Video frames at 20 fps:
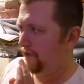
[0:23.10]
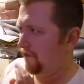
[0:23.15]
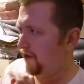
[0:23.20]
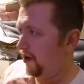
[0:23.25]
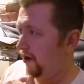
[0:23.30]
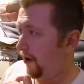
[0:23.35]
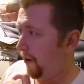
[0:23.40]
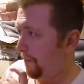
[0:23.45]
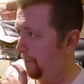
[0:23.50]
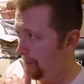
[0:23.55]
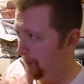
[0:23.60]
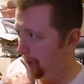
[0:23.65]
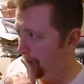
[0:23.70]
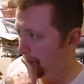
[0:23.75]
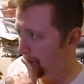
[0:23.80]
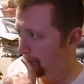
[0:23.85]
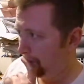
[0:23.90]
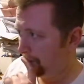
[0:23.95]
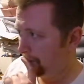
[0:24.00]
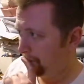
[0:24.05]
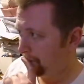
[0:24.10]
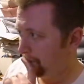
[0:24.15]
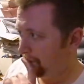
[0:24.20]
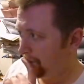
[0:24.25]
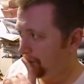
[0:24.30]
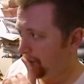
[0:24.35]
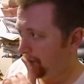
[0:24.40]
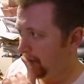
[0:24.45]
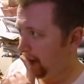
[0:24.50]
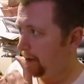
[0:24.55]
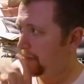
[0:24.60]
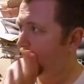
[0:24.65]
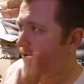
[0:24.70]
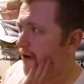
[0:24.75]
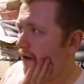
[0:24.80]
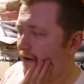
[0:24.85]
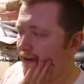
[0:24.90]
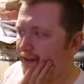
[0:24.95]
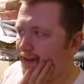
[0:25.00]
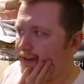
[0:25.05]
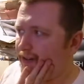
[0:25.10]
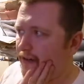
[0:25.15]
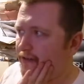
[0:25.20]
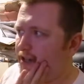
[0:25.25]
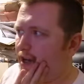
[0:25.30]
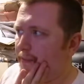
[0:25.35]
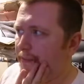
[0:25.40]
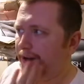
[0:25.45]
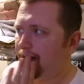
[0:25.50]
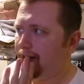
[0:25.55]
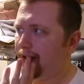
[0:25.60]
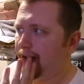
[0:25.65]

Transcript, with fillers: forgot. Oh my god, don't tell me.